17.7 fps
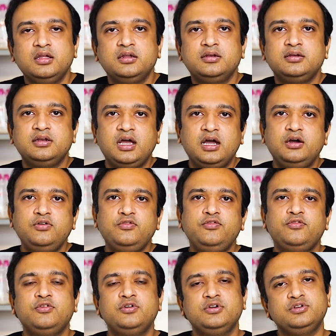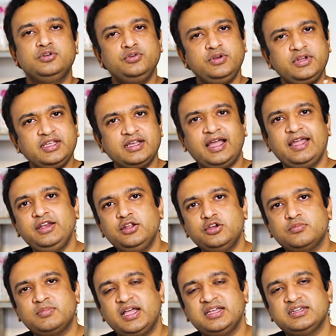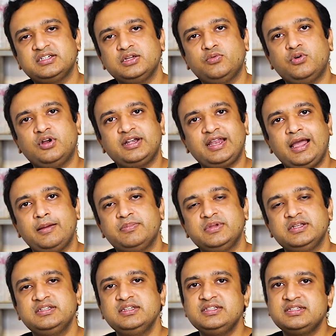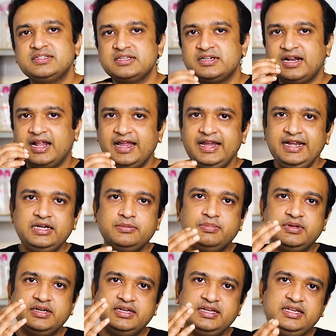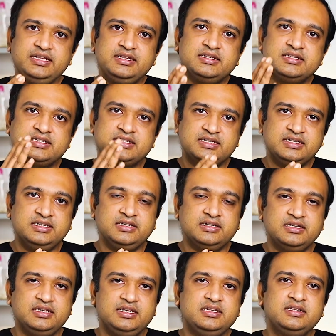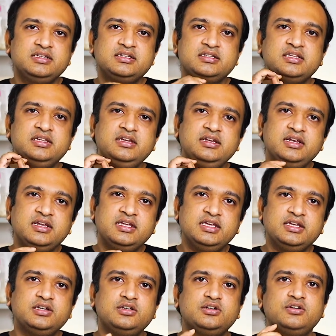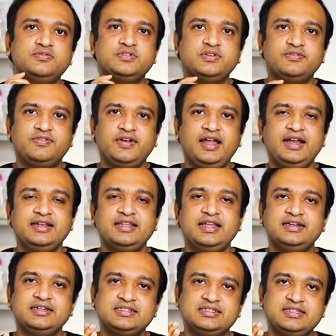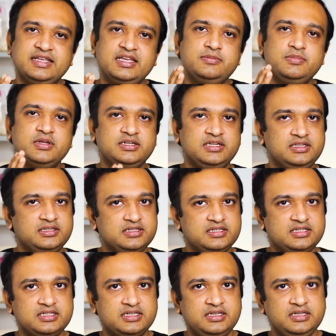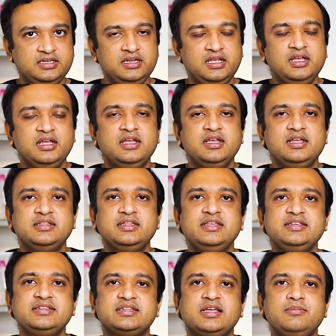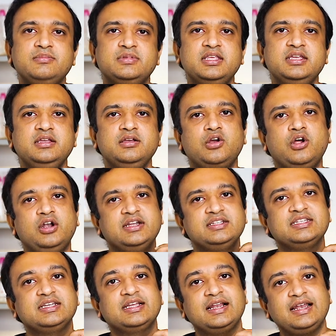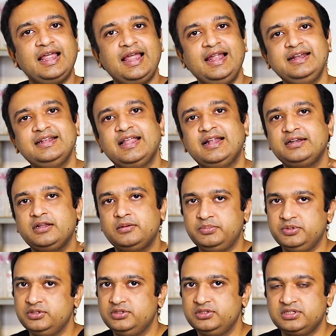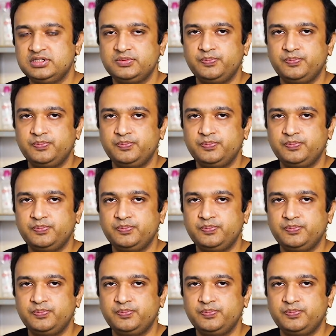Now, during gynecomastia, what happens is right beneath the skin, in the thin layer of the fat that is there beneath the skin, there is something called as a gland that appears.